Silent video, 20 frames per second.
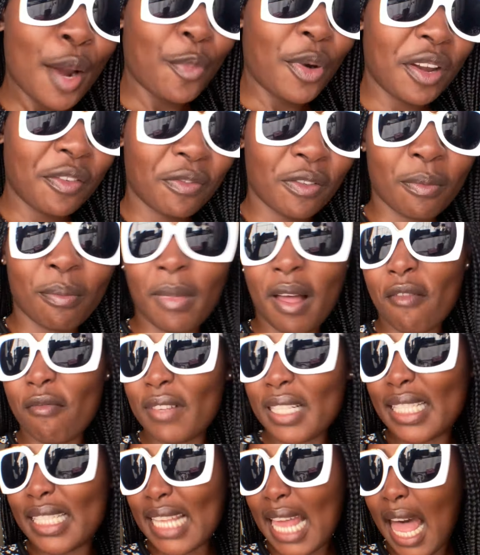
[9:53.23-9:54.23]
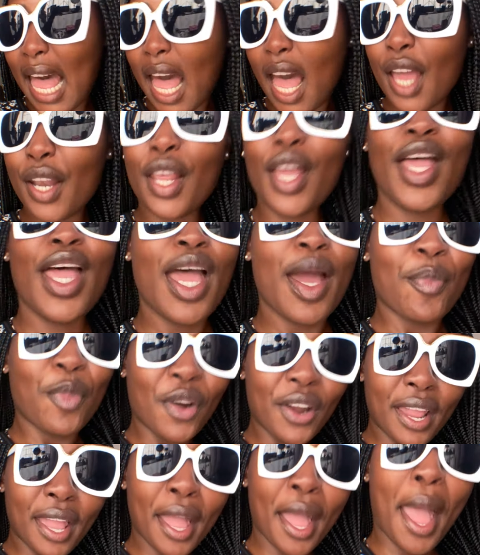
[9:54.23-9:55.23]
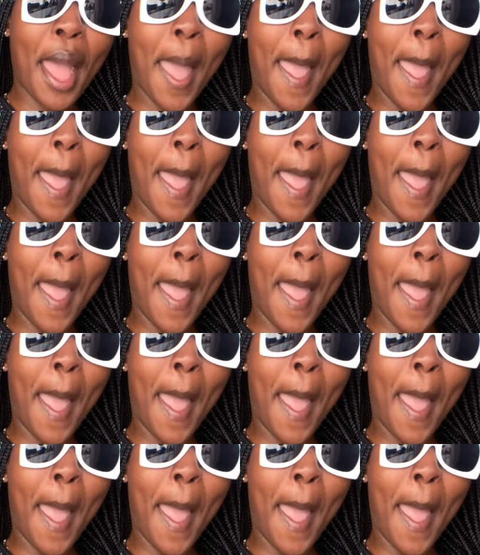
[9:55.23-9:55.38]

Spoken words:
pray for my vagina, pray